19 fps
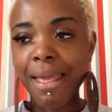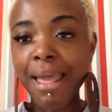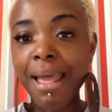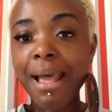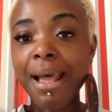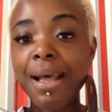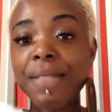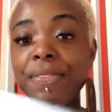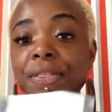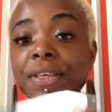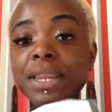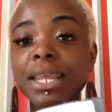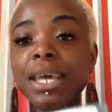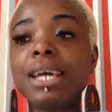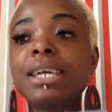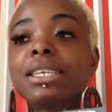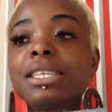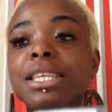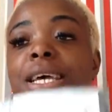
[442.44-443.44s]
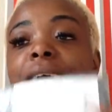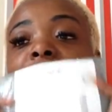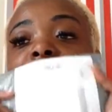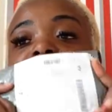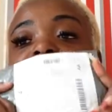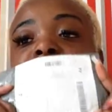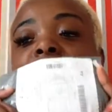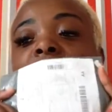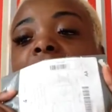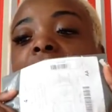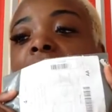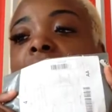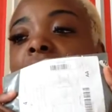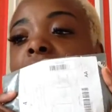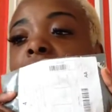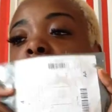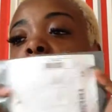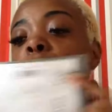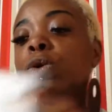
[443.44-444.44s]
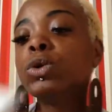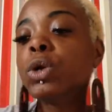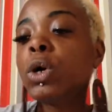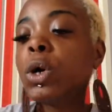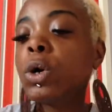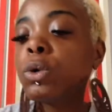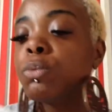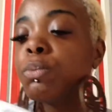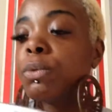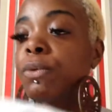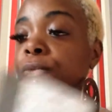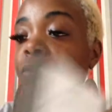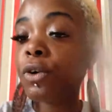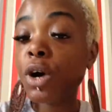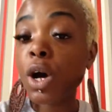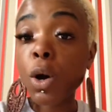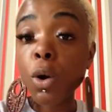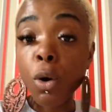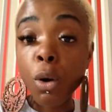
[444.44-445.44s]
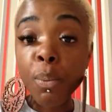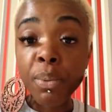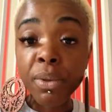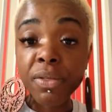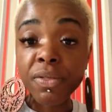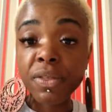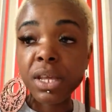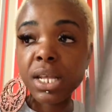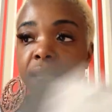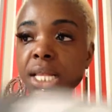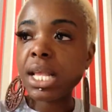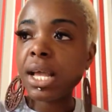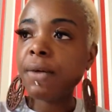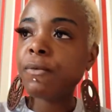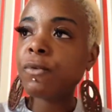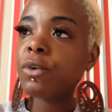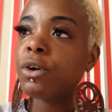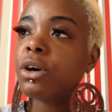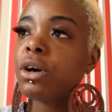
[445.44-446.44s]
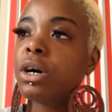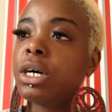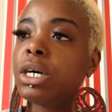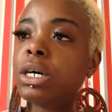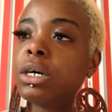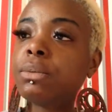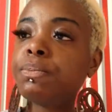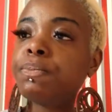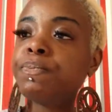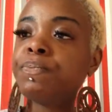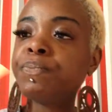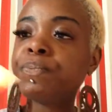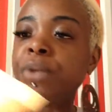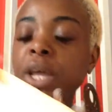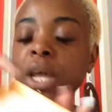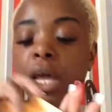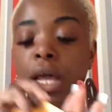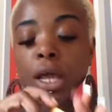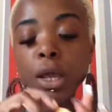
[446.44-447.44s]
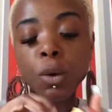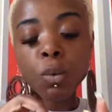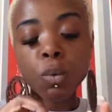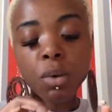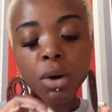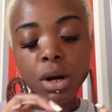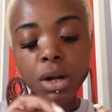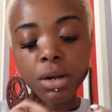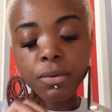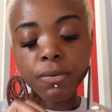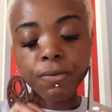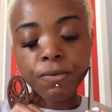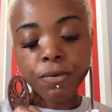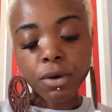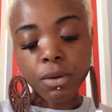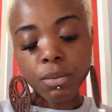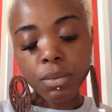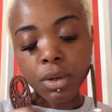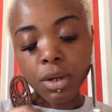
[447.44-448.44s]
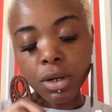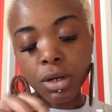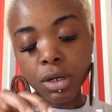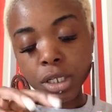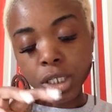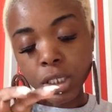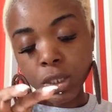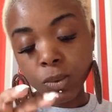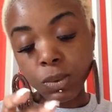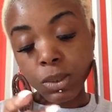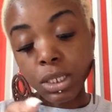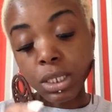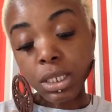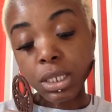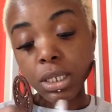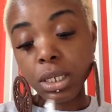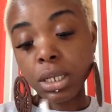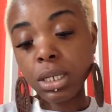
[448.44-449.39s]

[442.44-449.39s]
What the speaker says: And the next and finally, oh no, before I open this, I've got a one from last week.